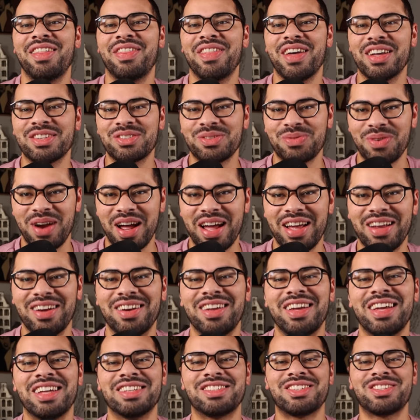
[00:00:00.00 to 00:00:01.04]
That's right.
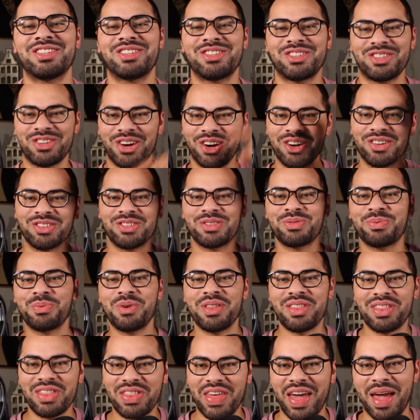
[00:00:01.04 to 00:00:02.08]
It starts
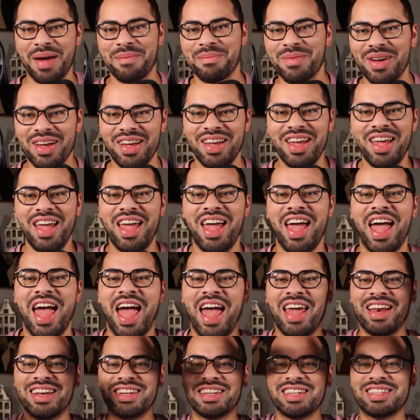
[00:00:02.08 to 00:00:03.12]
with them
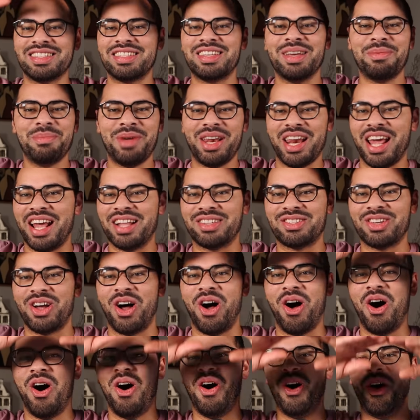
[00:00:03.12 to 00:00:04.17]
and disseminates
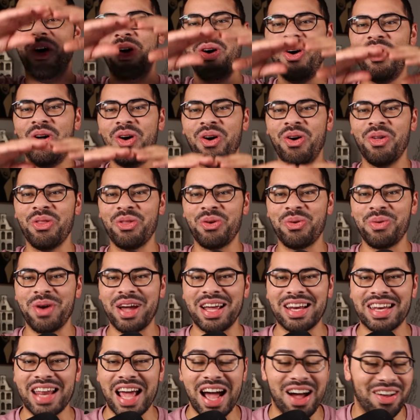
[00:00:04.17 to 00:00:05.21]
all the
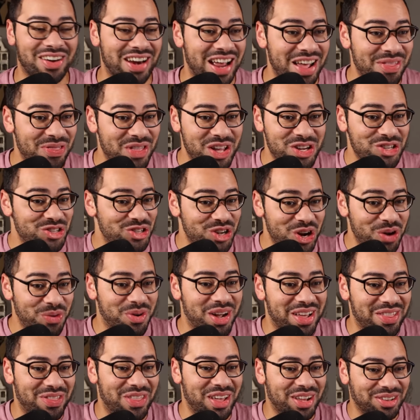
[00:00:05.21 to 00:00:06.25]
way down. And they
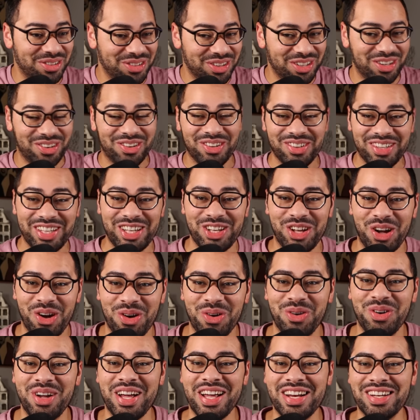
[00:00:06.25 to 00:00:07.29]
show it. They literally
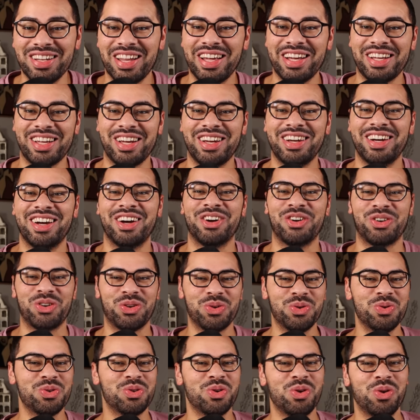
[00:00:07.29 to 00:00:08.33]
go in like a
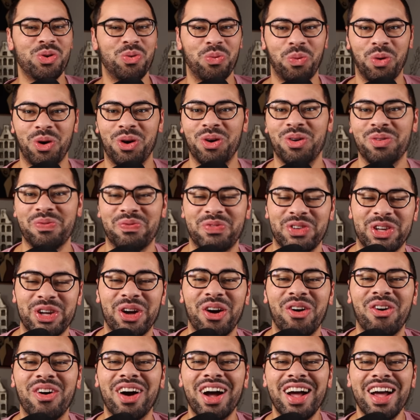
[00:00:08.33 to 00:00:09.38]
Google
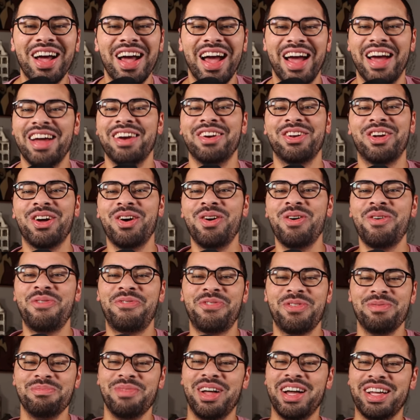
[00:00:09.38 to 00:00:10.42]
worldview and go
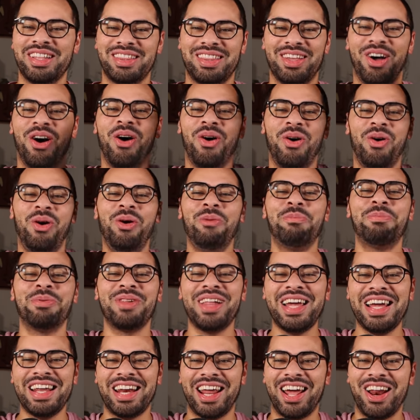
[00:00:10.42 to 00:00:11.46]
from like the whole
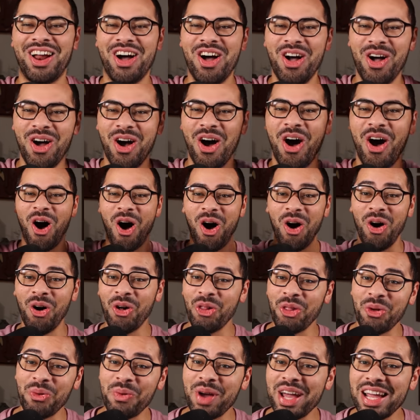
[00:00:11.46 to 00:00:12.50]
planet
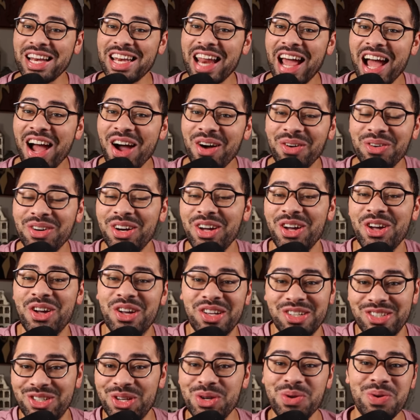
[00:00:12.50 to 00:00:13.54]
all the way down
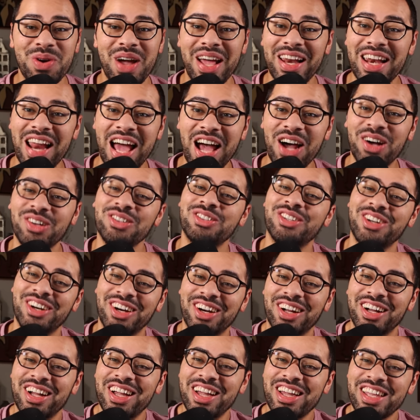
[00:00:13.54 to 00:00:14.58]
to an
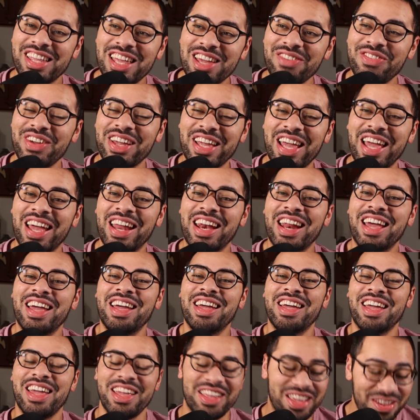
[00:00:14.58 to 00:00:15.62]
elder giving
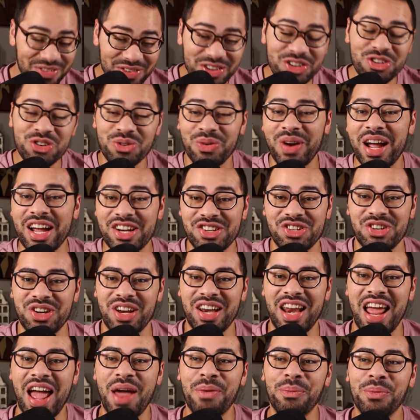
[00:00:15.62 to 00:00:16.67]

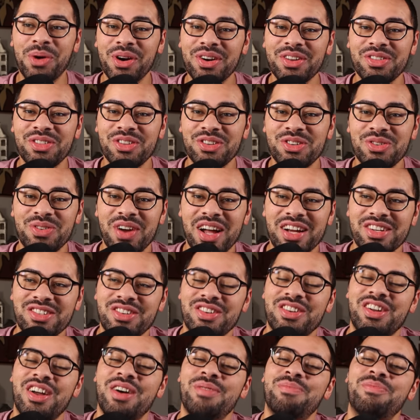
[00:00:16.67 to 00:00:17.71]
direction. And where did the
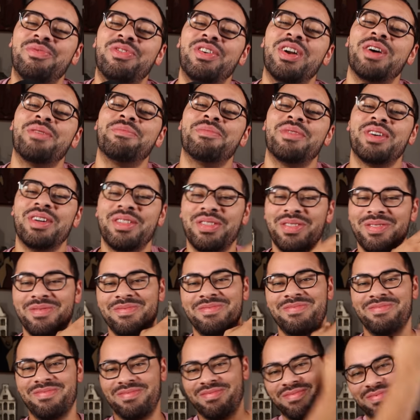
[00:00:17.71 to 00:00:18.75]
direction come from?
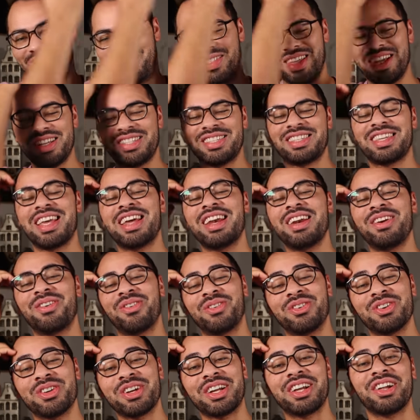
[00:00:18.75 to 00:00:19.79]
They said
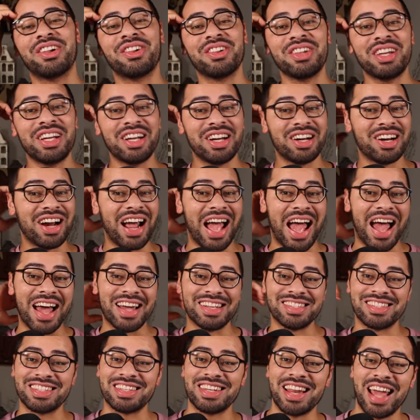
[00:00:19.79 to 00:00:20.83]
it clear
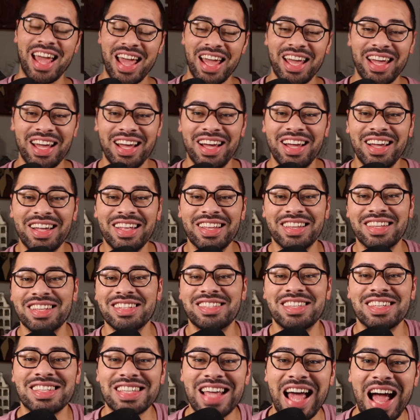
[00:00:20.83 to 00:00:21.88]
as day.
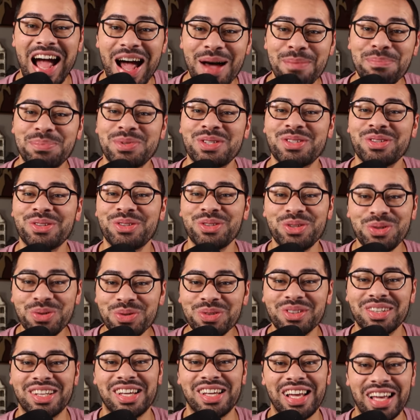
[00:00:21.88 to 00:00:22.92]
This is
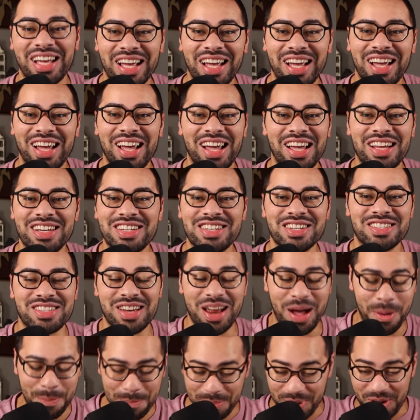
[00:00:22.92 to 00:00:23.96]
absolutely just
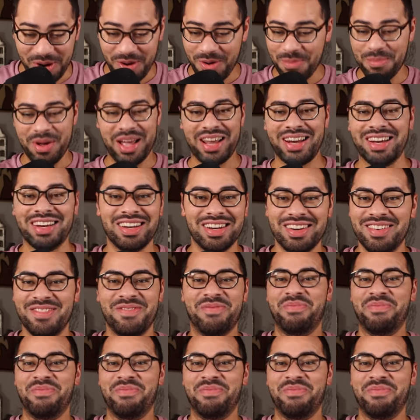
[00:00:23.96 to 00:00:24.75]
a pyramid.